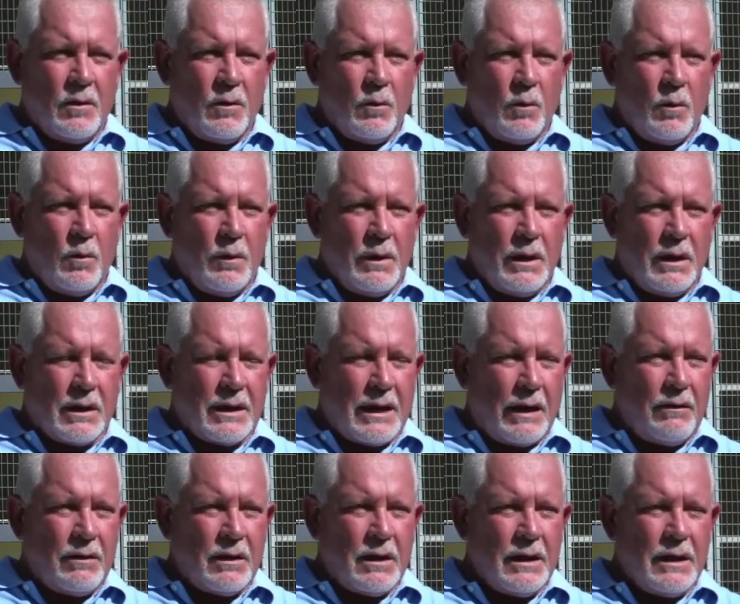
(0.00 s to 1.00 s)
We are
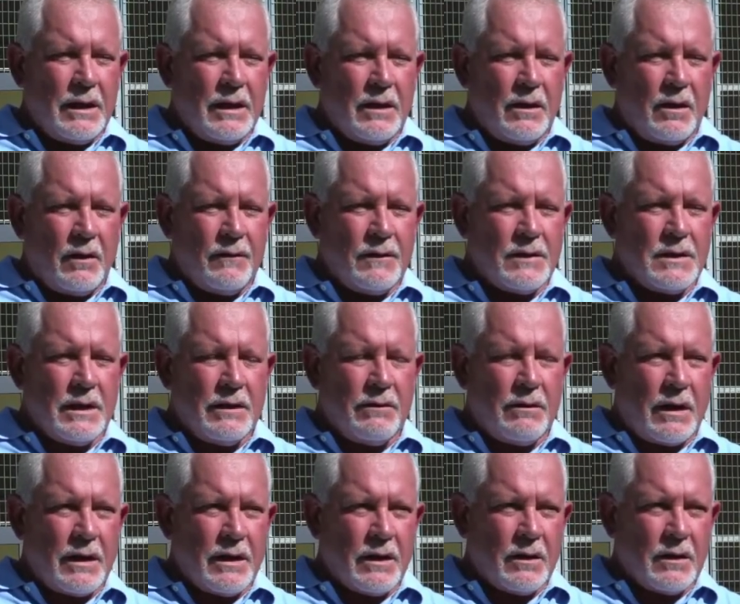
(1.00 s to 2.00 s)
currently obviously
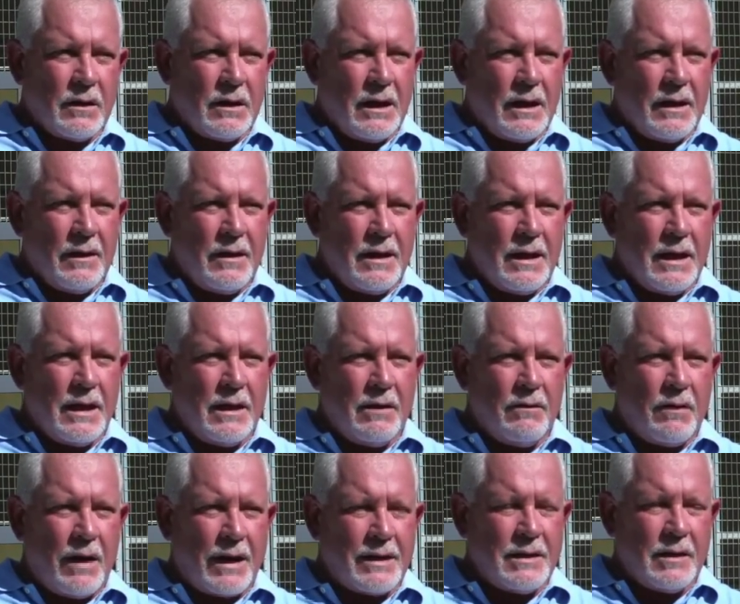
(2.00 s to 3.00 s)
running the
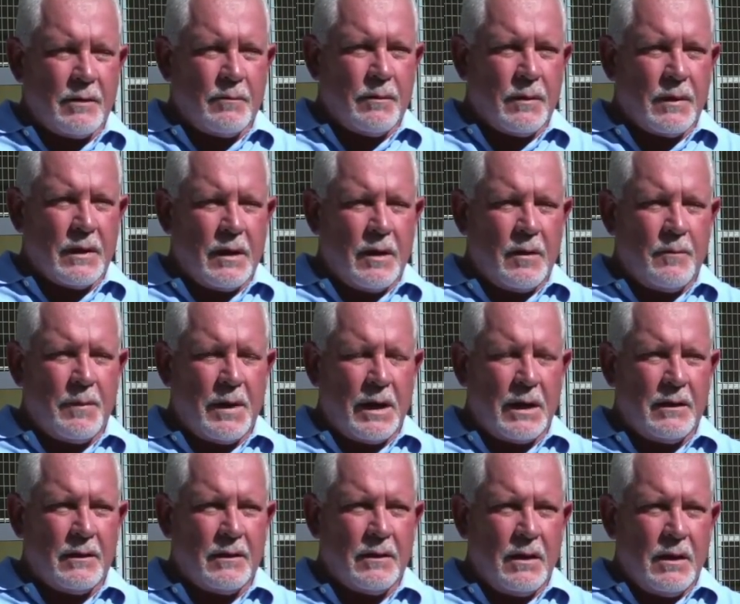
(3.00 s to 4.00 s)
racing
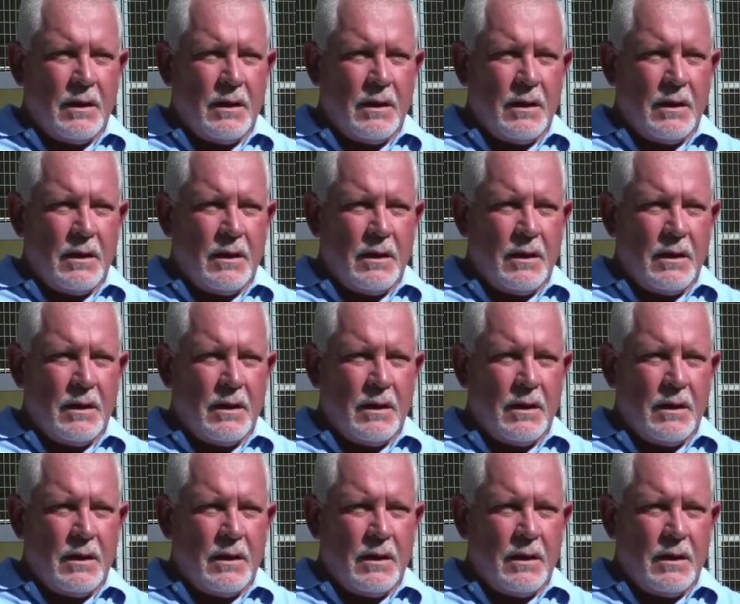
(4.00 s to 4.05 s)
pellet